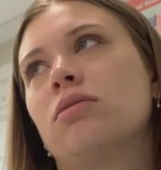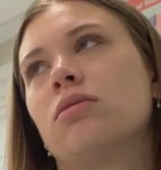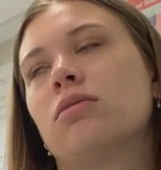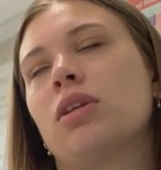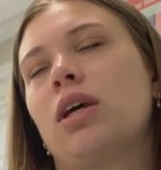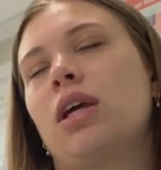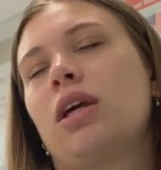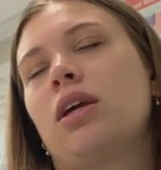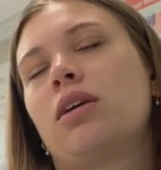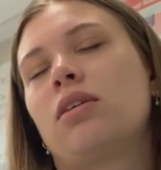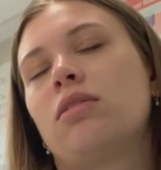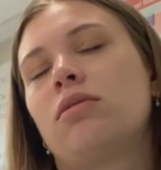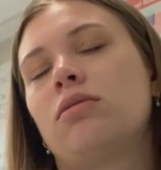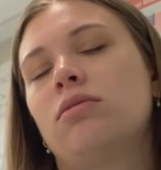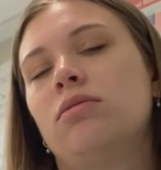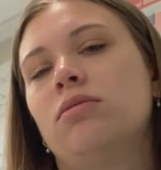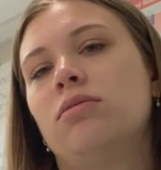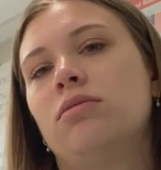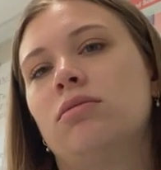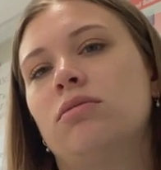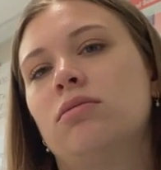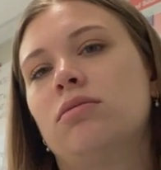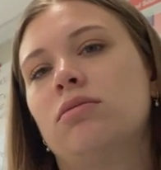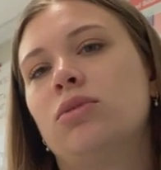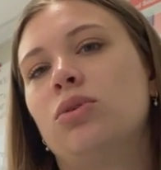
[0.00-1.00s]
Like
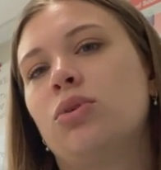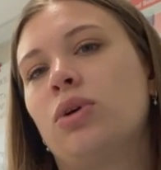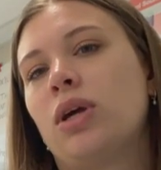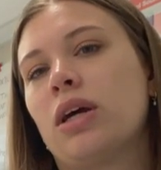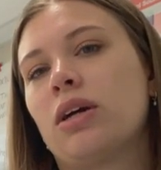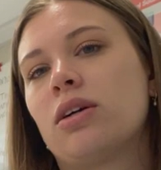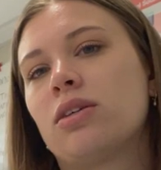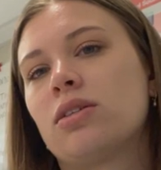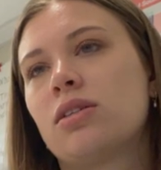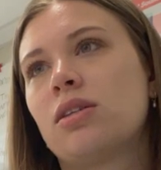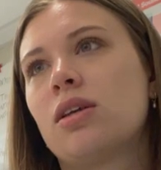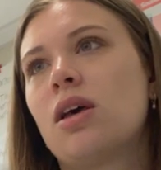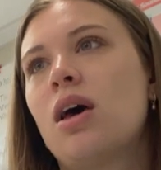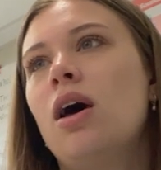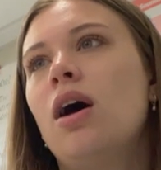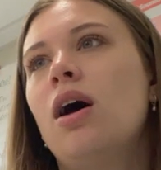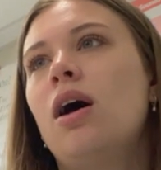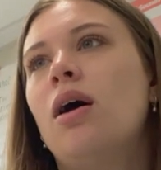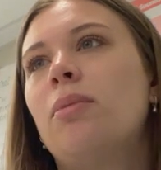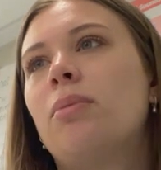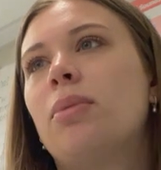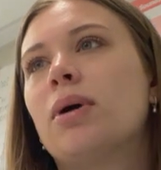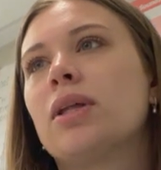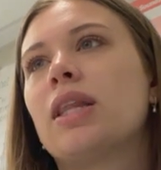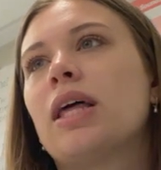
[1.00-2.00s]
who cares?
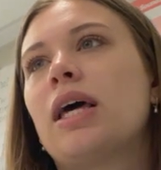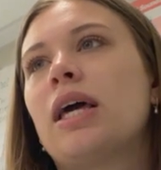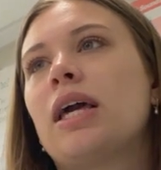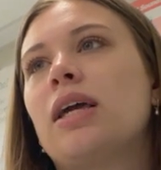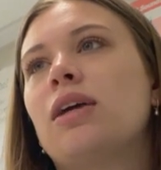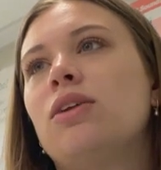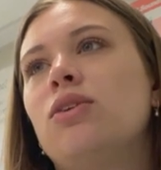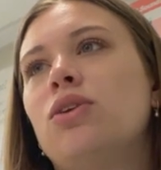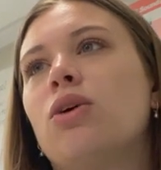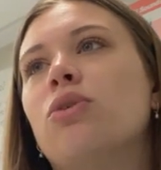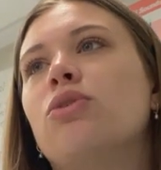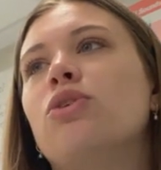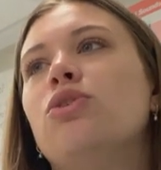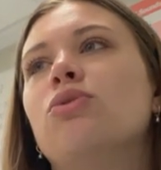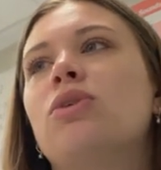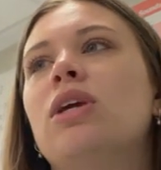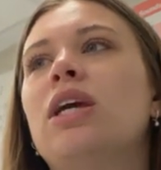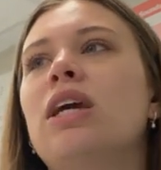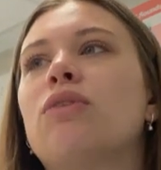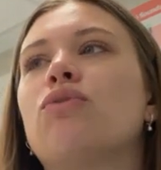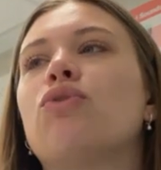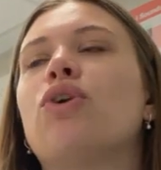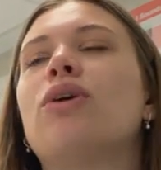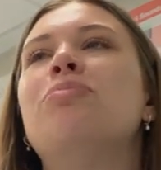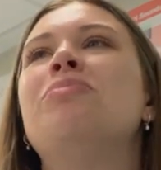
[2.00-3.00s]
But like, no, you
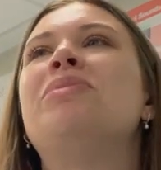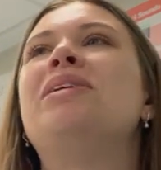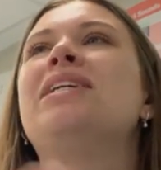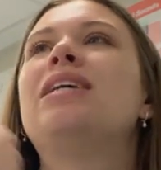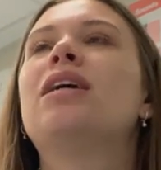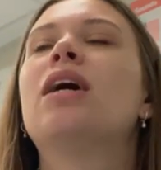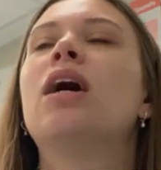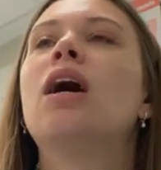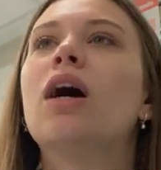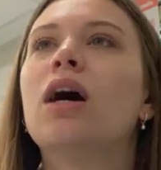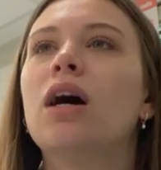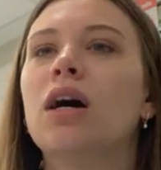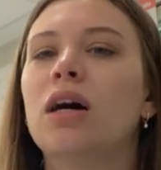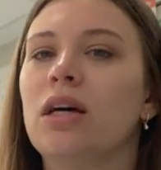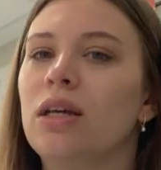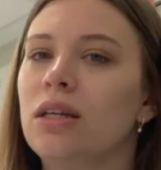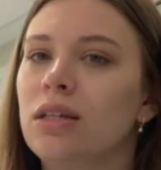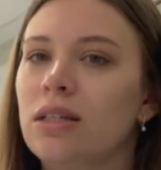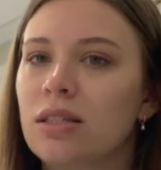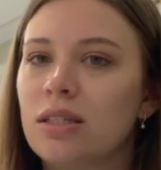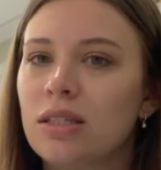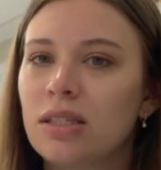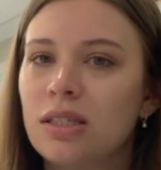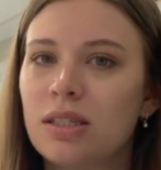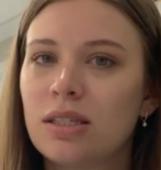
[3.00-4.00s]
can't run
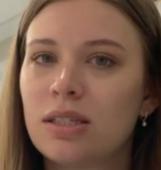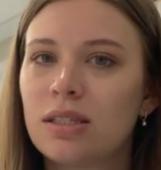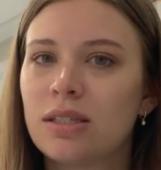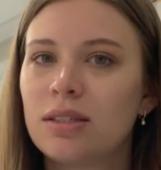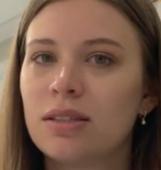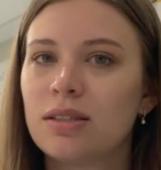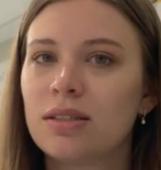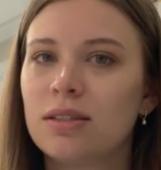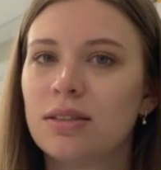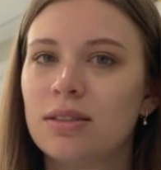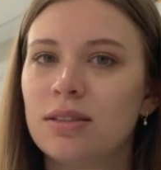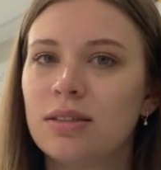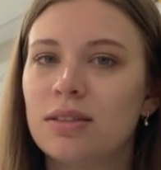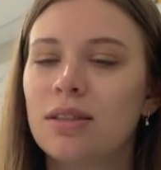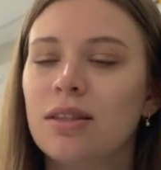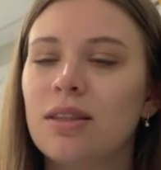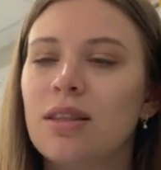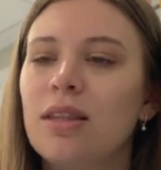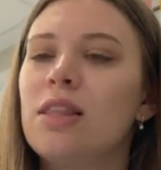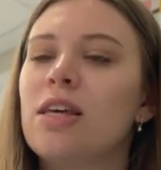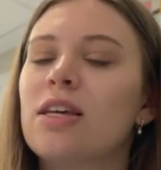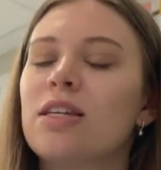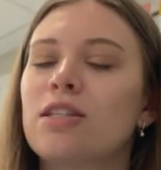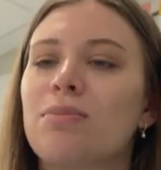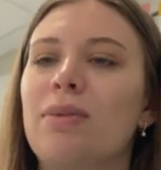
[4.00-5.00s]
because
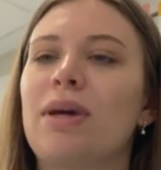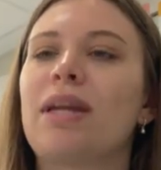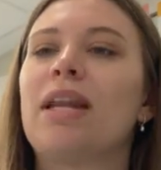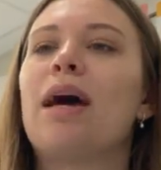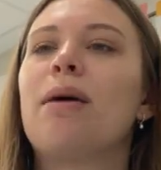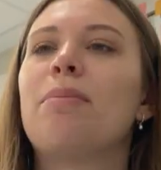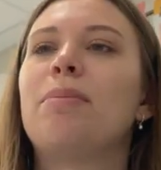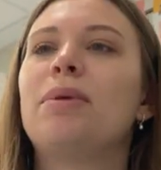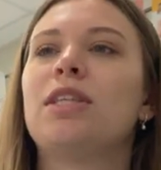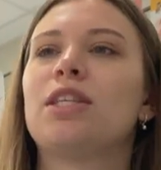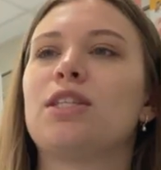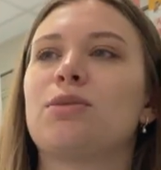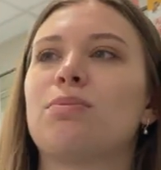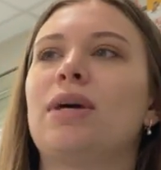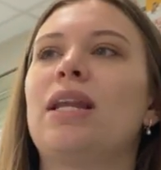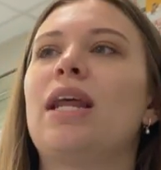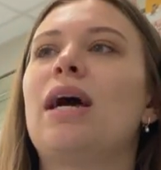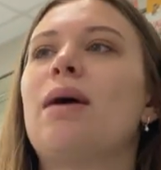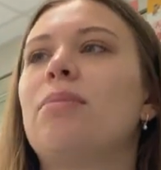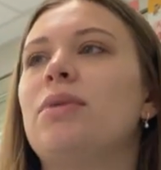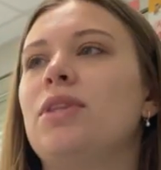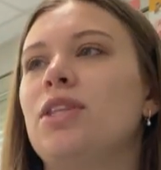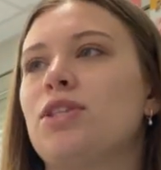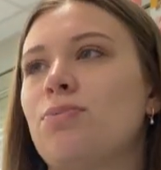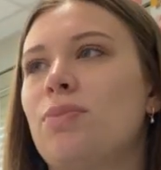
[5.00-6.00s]
this might happen, this might
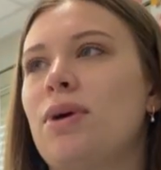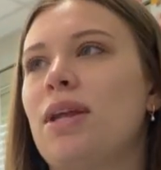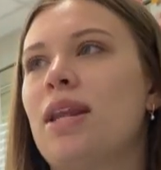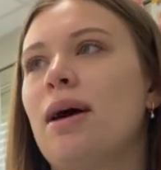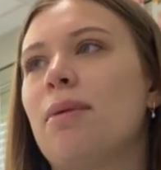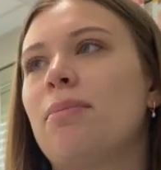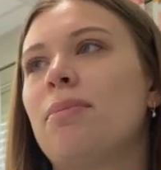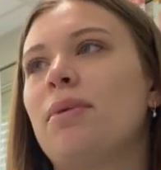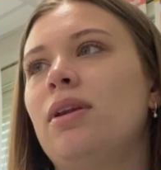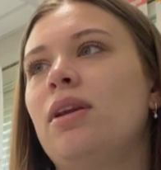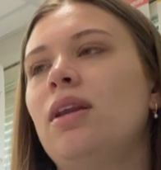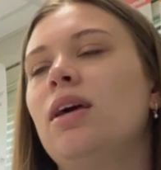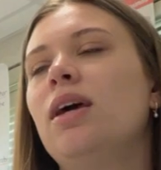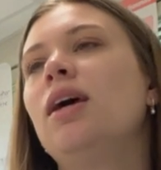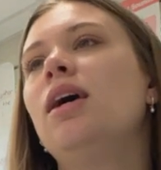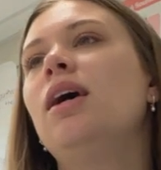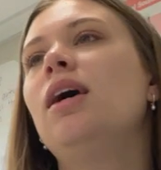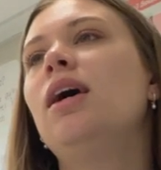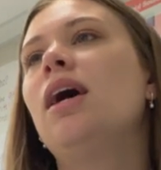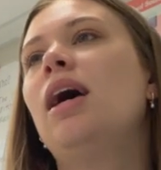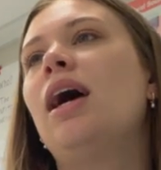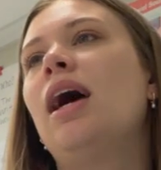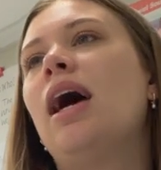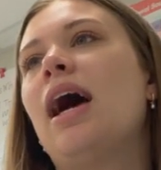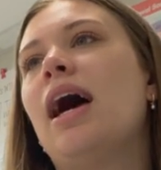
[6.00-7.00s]
happen, this might happen.
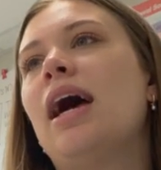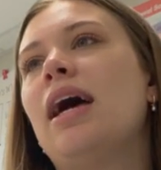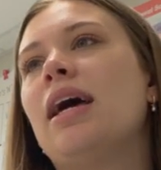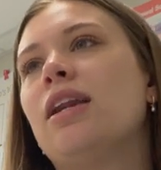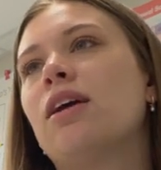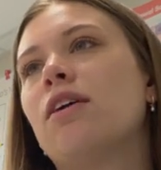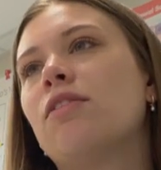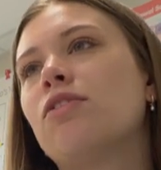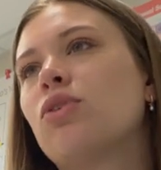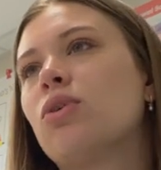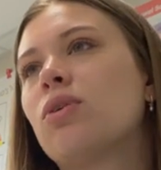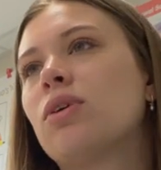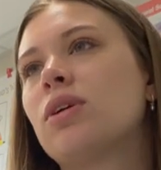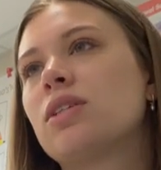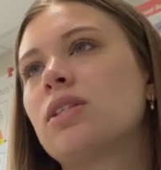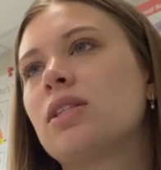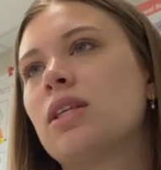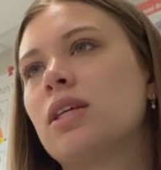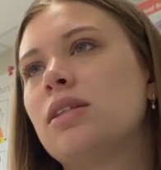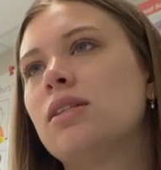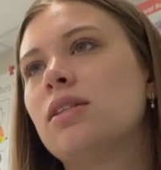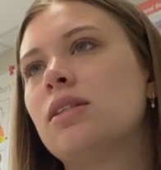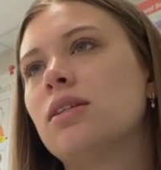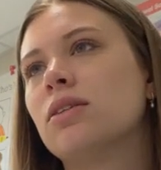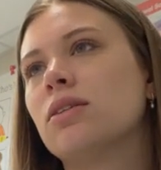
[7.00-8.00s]
And of course
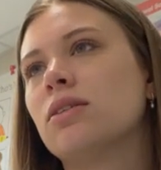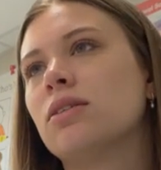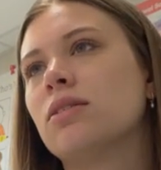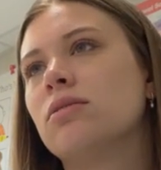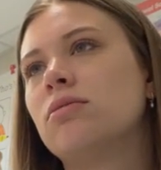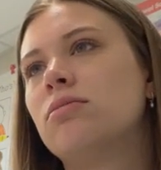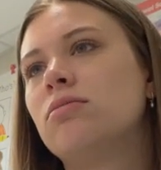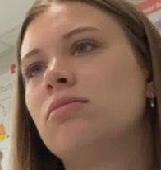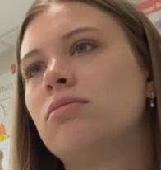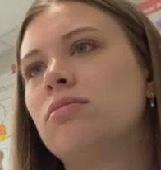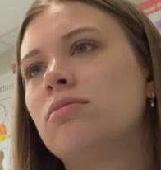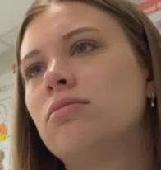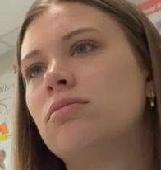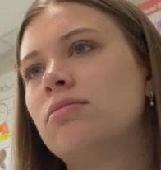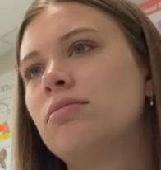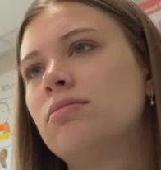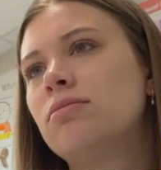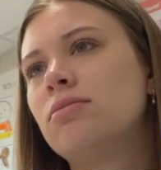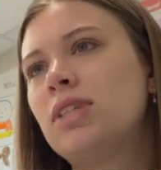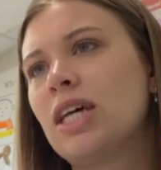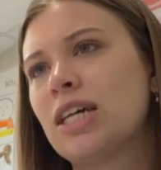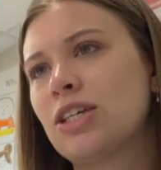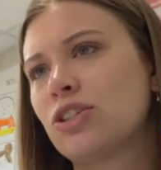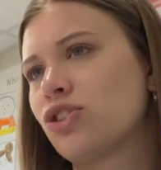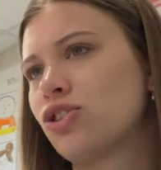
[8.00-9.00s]
they still
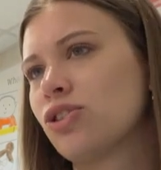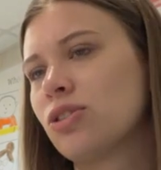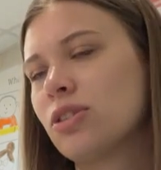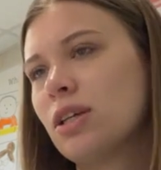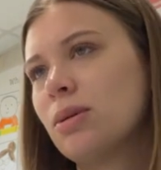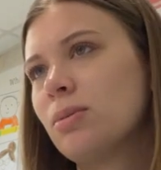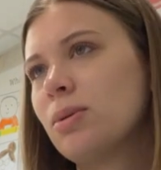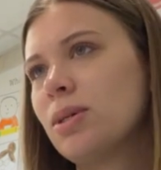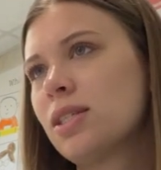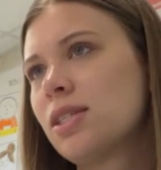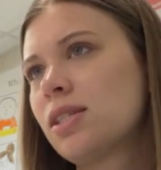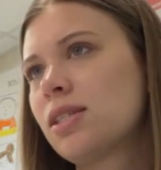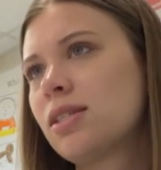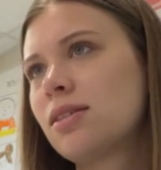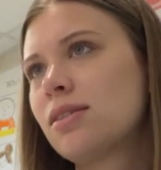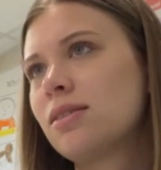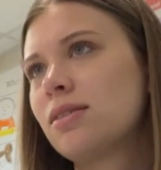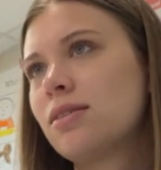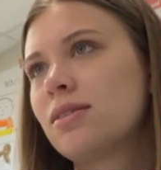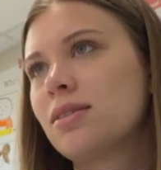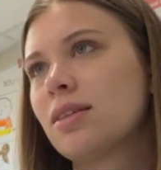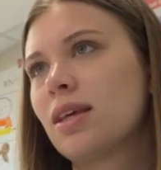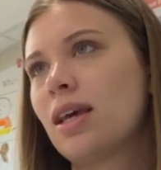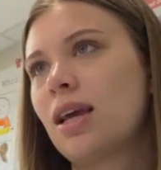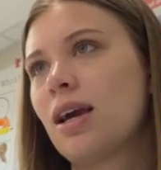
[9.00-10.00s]
test your limits,
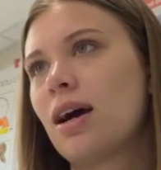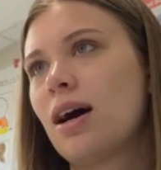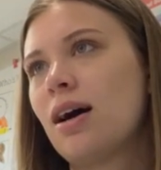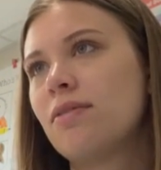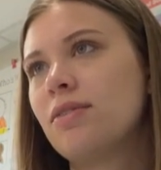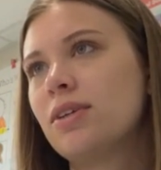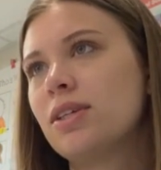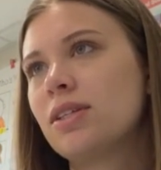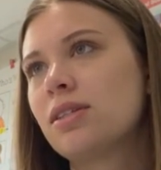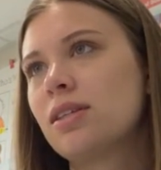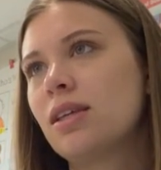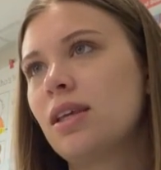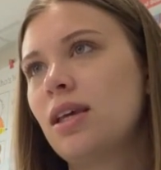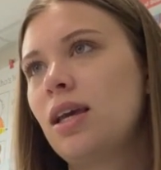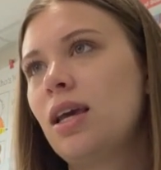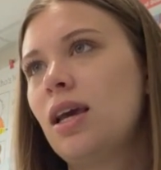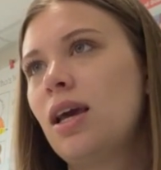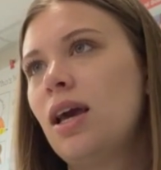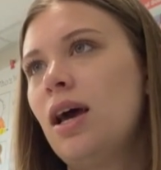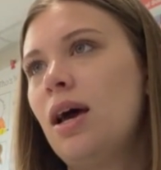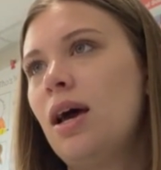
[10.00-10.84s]
like obviously,